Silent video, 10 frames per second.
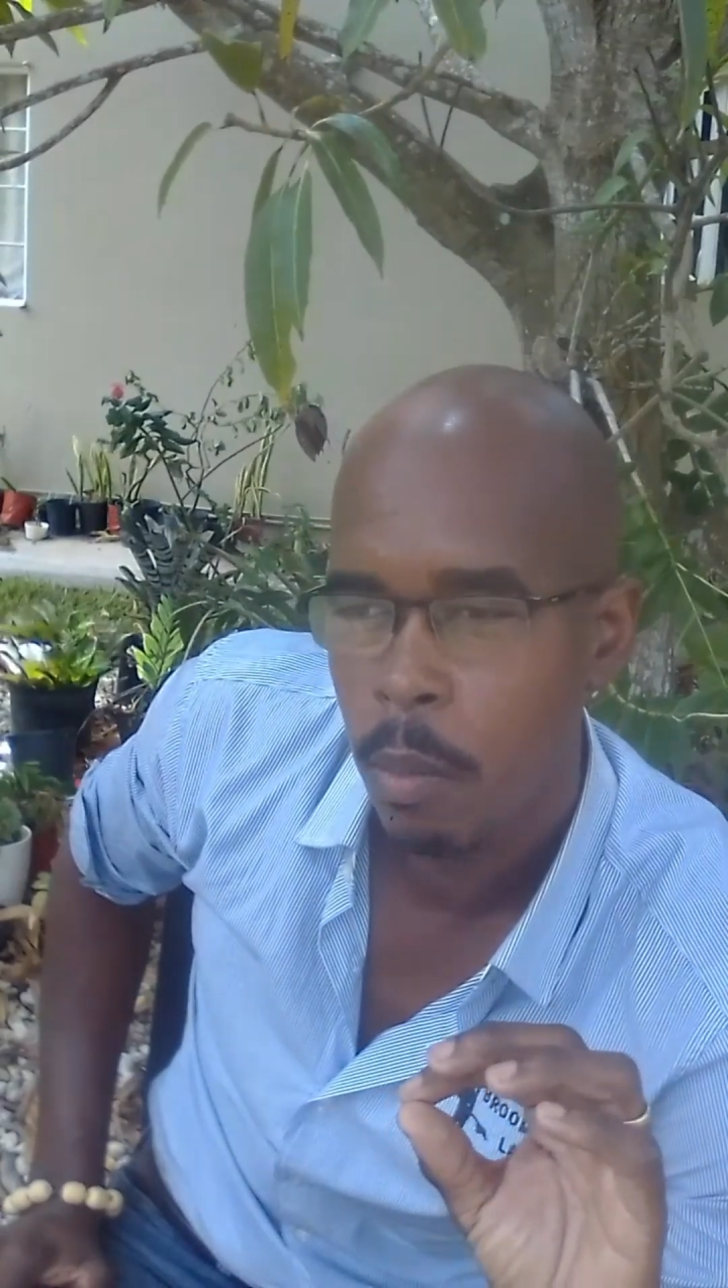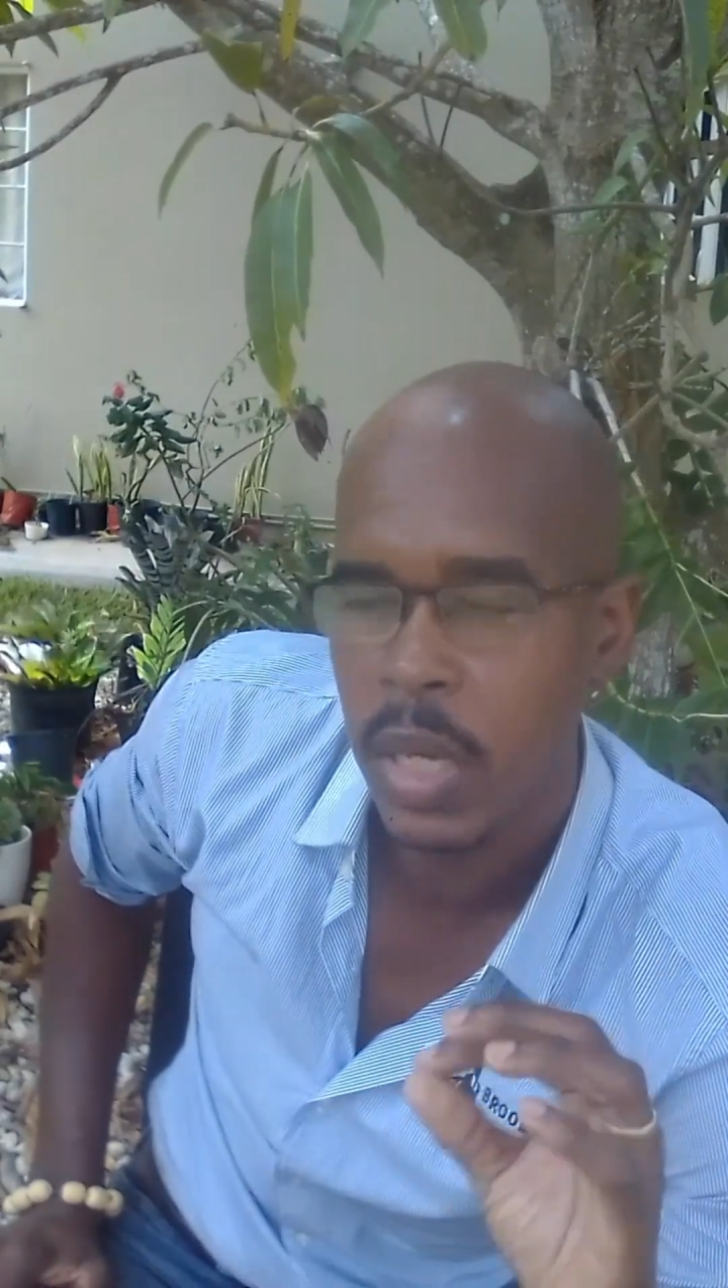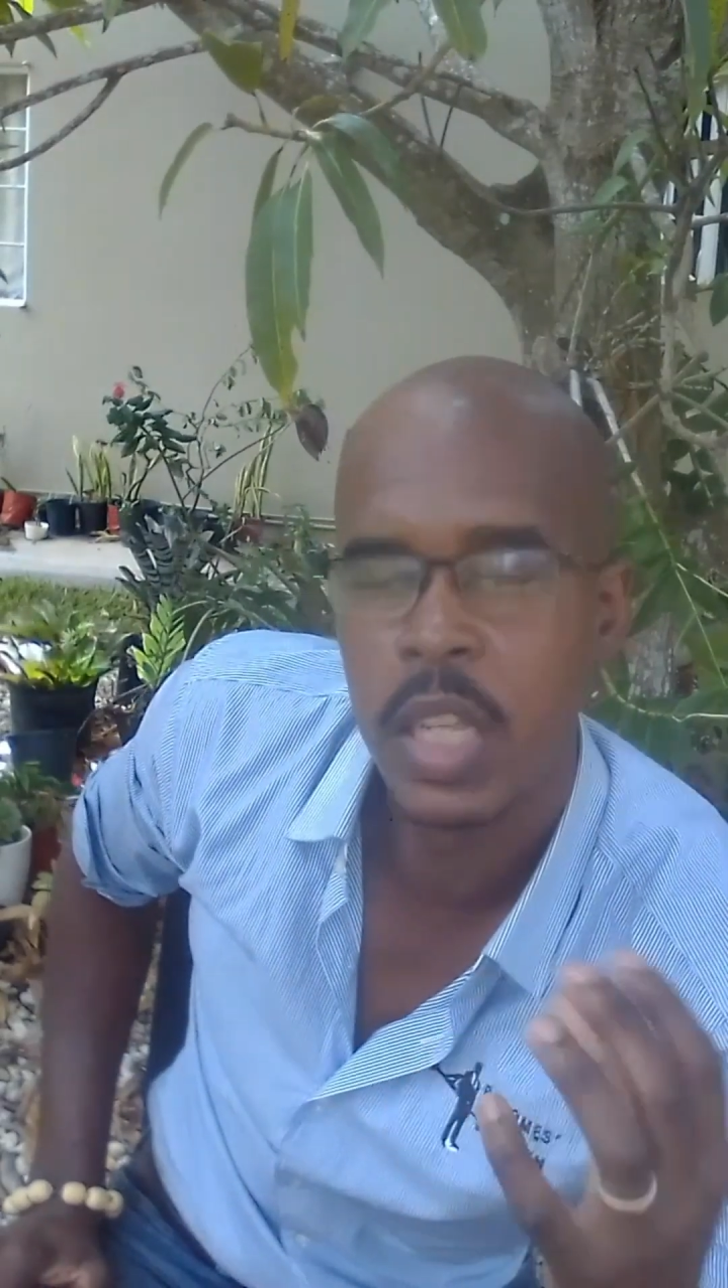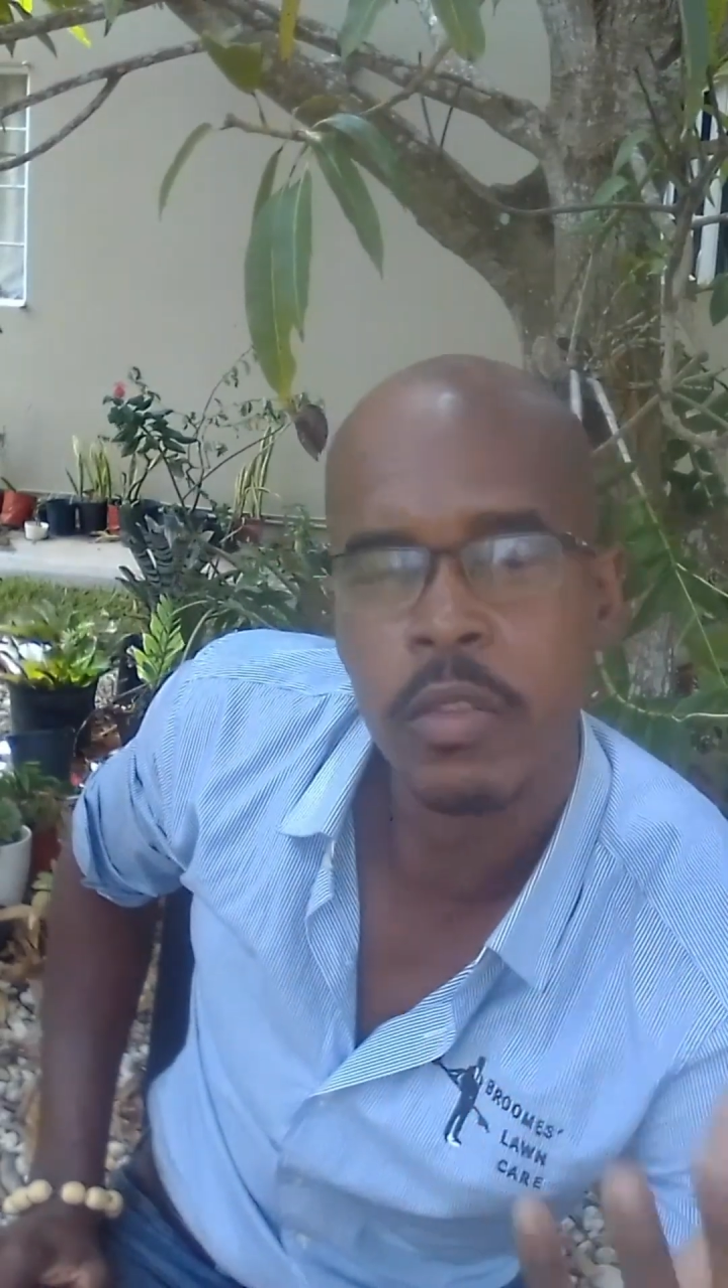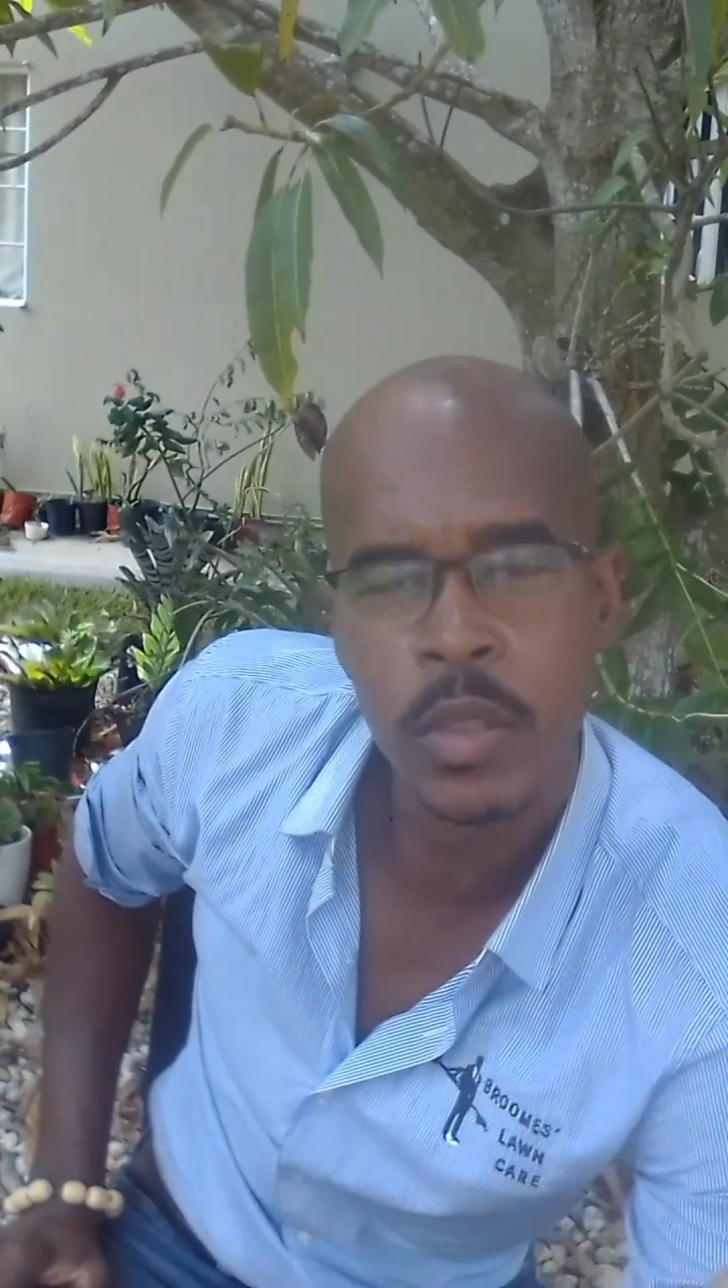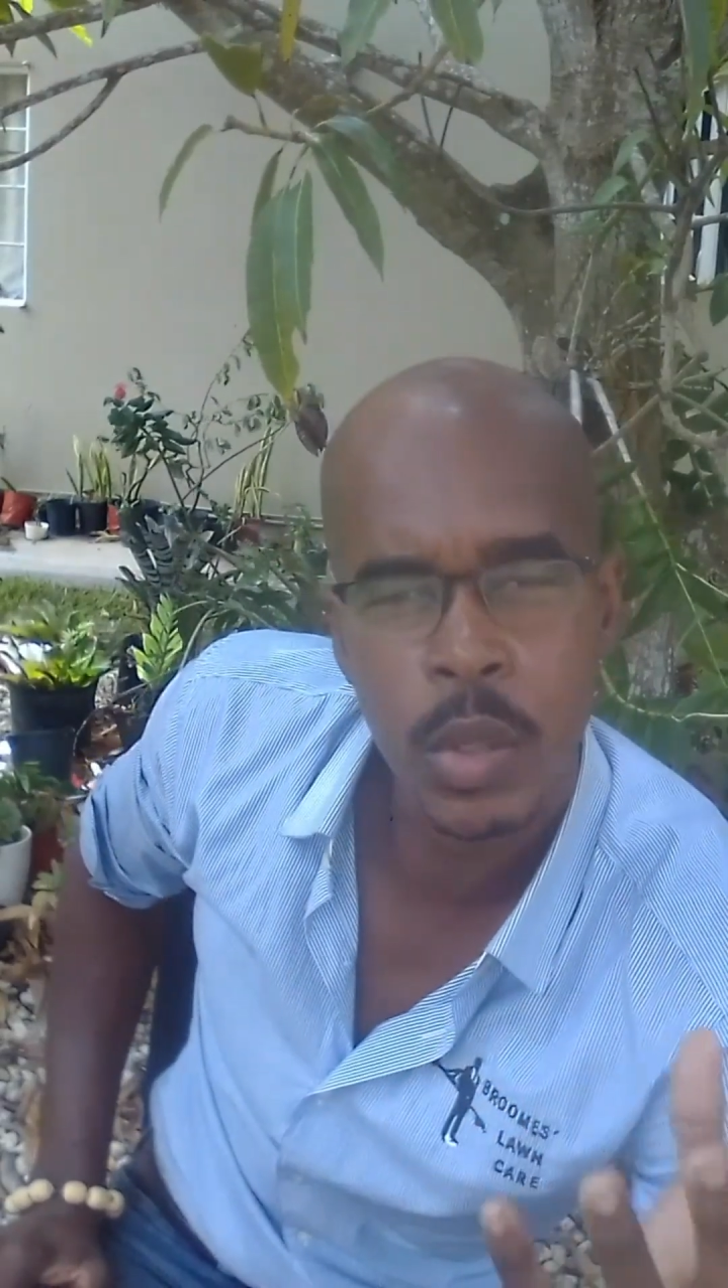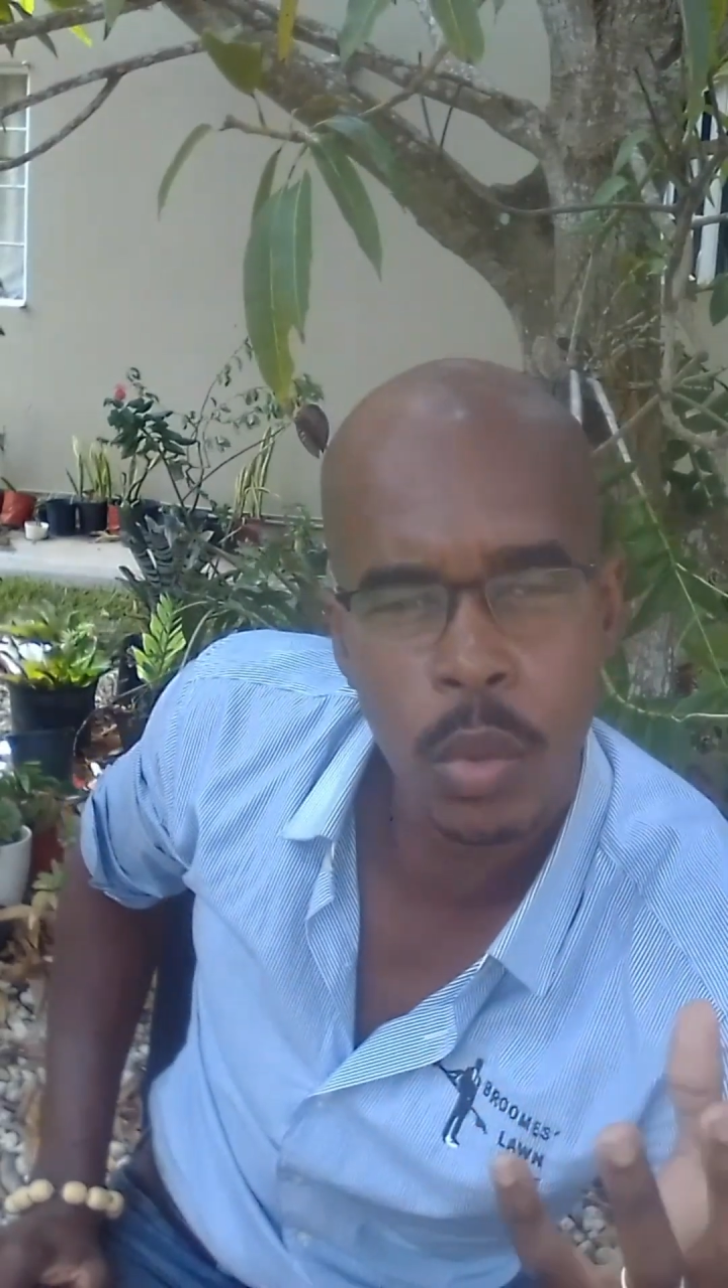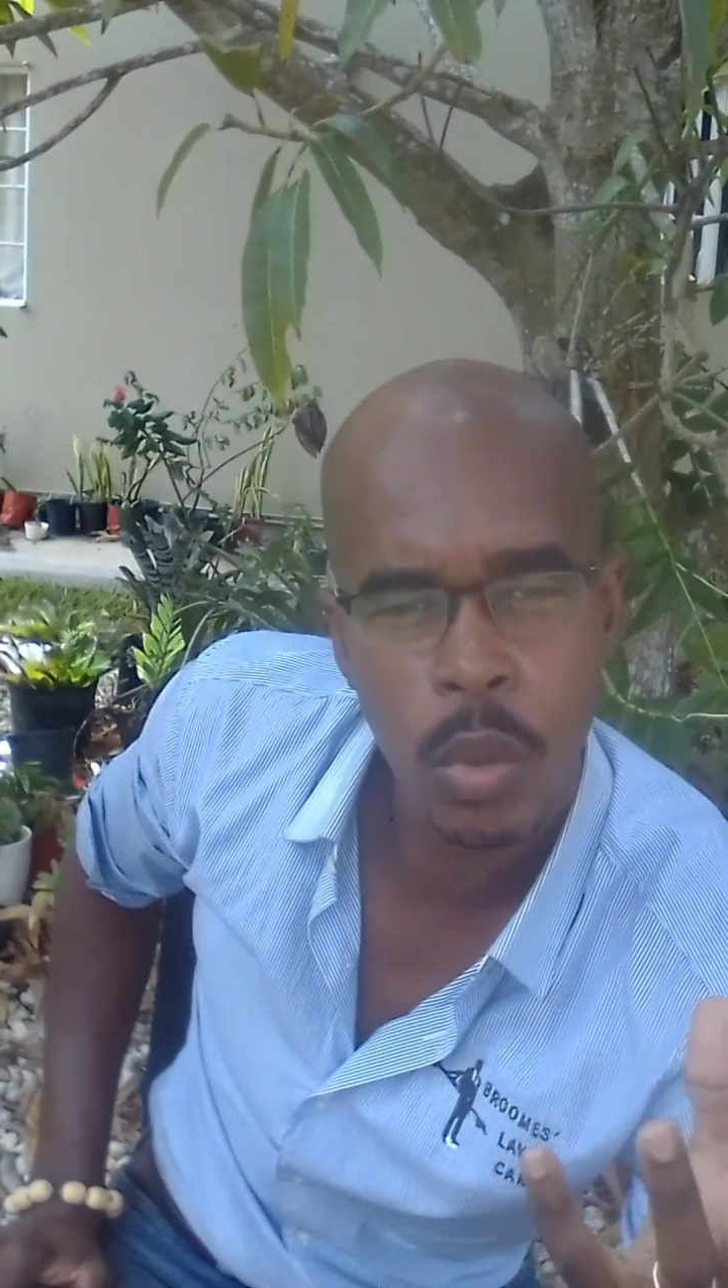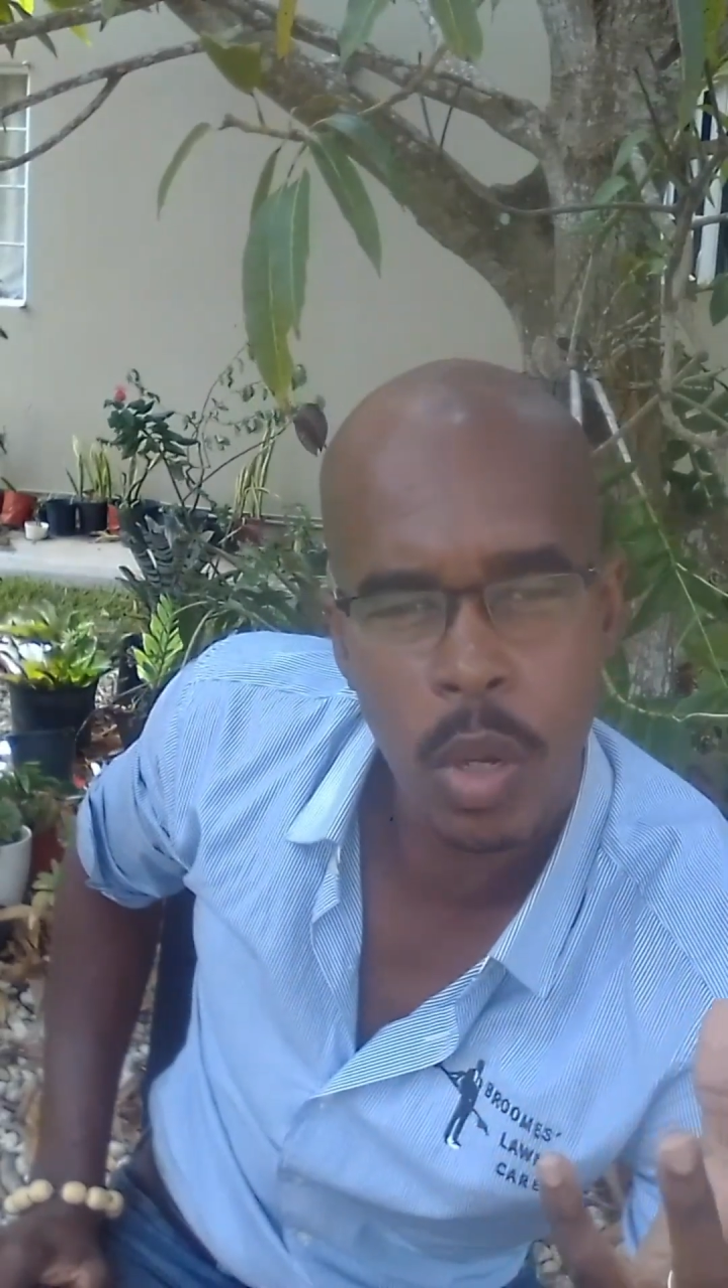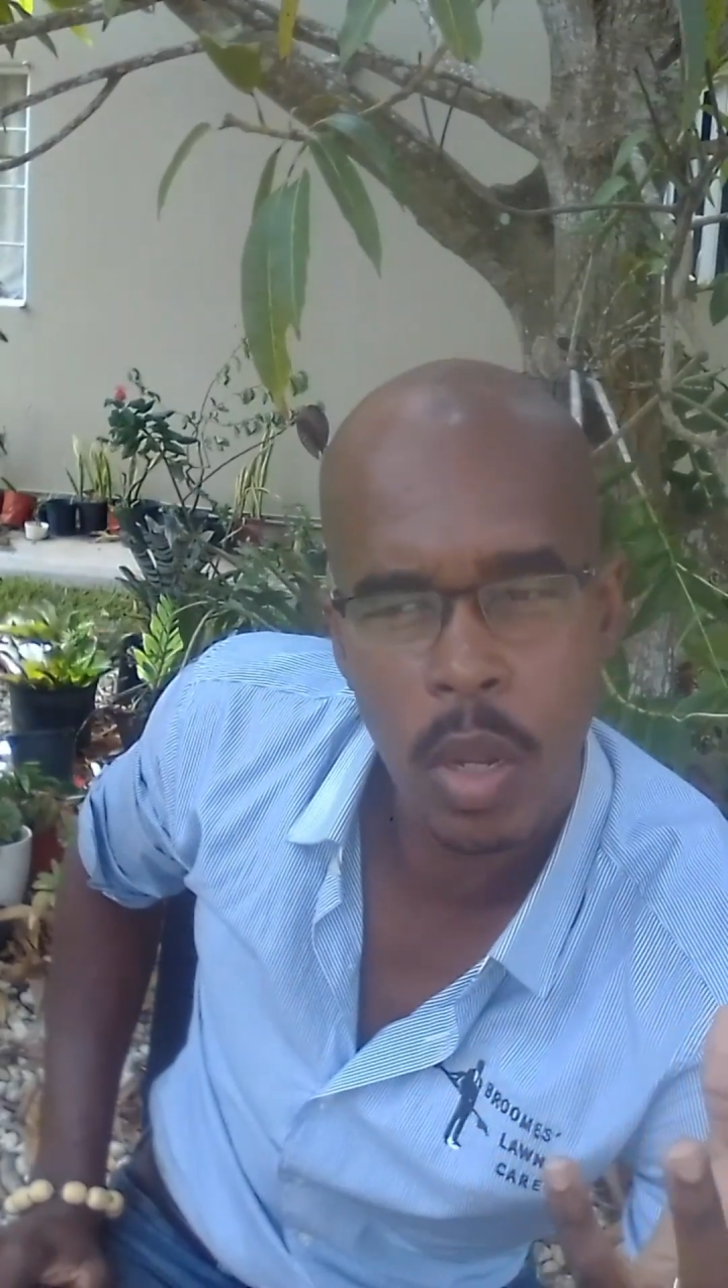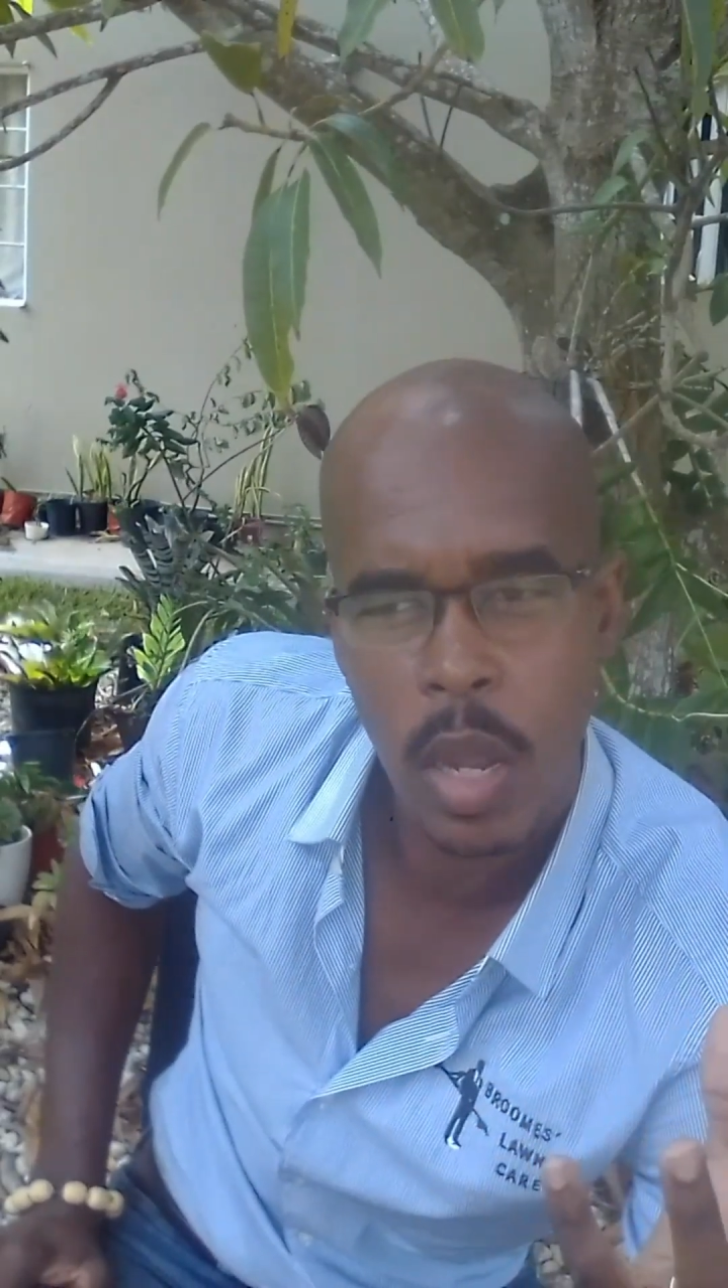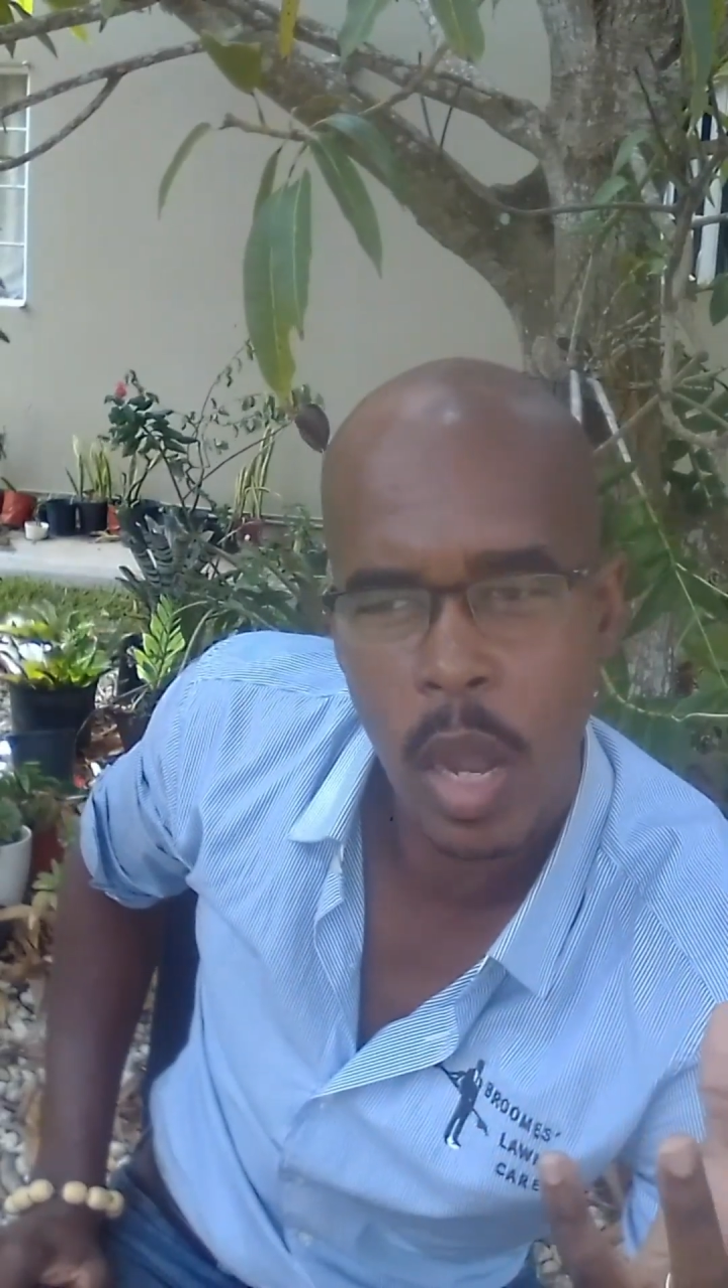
But even though